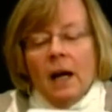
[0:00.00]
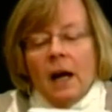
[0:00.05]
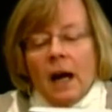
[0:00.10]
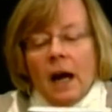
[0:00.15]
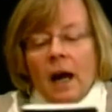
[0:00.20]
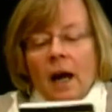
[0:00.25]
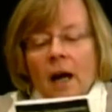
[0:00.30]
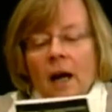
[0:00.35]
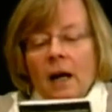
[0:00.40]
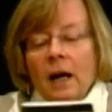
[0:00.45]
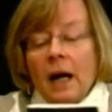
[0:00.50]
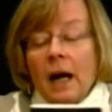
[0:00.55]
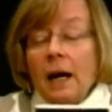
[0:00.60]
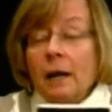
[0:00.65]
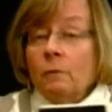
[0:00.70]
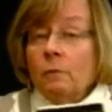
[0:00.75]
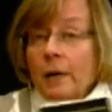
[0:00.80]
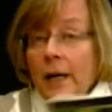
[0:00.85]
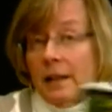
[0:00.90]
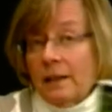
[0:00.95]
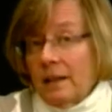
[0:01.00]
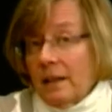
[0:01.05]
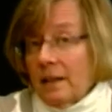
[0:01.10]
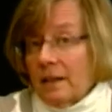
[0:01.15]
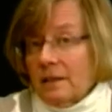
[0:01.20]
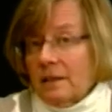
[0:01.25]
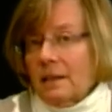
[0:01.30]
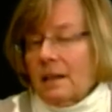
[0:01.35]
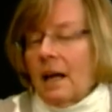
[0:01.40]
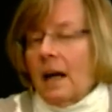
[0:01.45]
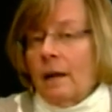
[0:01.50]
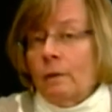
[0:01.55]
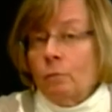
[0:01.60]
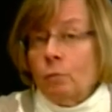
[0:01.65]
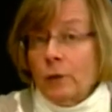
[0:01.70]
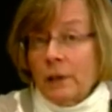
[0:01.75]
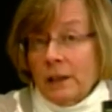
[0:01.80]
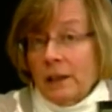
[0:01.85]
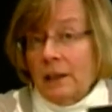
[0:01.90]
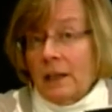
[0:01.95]
Uh, I read this. I
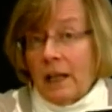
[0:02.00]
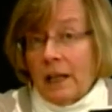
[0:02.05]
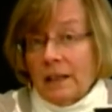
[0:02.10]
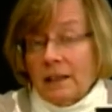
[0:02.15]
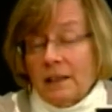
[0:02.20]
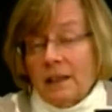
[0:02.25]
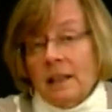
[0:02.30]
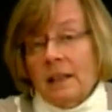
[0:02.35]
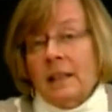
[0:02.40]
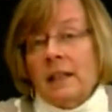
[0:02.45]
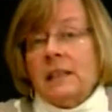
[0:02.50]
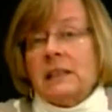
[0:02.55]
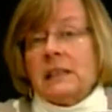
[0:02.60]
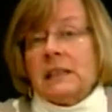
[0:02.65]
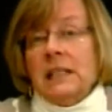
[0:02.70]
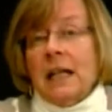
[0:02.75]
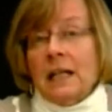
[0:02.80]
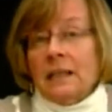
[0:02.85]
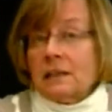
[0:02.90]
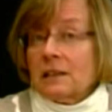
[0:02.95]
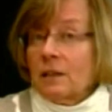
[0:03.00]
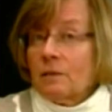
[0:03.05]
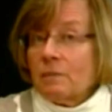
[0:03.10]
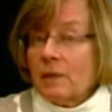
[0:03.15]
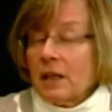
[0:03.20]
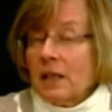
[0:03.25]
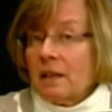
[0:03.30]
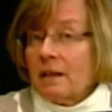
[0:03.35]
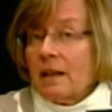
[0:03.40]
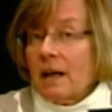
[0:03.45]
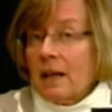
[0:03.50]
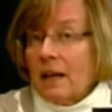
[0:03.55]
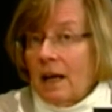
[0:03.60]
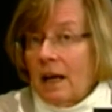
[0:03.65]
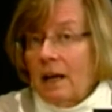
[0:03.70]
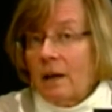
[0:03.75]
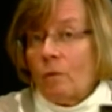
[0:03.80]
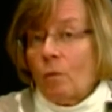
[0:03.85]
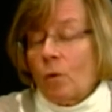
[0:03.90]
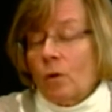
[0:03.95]
really liked it. It's not something that
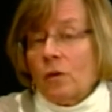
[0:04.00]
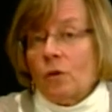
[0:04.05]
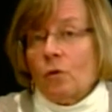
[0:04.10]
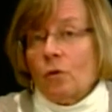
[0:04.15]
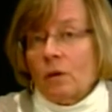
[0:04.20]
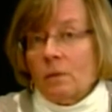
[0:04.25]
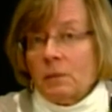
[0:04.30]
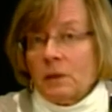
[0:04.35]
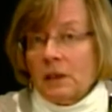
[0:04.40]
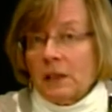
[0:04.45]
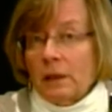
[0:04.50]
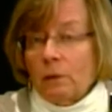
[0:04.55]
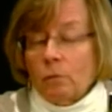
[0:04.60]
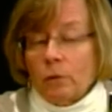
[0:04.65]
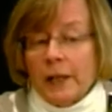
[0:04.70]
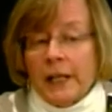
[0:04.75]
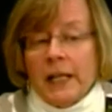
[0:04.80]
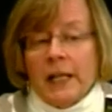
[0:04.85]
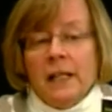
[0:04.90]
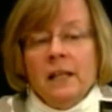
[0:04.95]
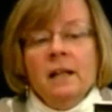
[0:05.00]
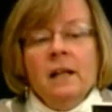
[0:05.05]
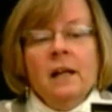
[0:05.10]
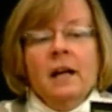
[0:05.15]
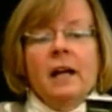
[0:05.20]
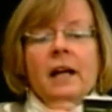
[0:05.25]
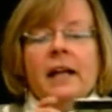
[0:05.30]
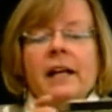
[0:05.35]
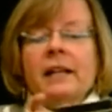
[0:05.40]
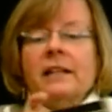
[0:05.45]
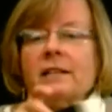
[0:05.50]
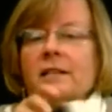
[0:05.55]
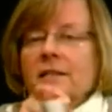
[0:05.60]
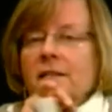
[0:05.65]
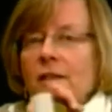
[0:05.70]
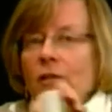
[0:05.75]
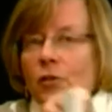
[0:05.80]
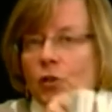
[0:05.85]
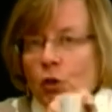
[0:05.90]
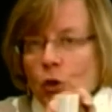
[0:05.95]
I would normally read. It's
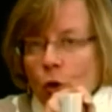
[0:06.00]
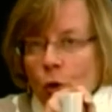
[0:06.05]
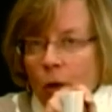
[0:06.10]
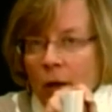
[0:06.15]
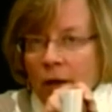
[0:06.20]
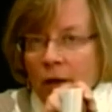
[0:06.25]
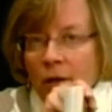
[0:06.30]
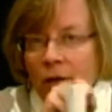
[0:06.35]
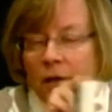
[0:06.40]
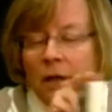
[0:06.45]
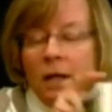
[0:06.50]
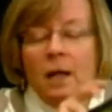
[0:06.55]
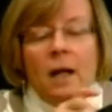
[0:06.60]
short.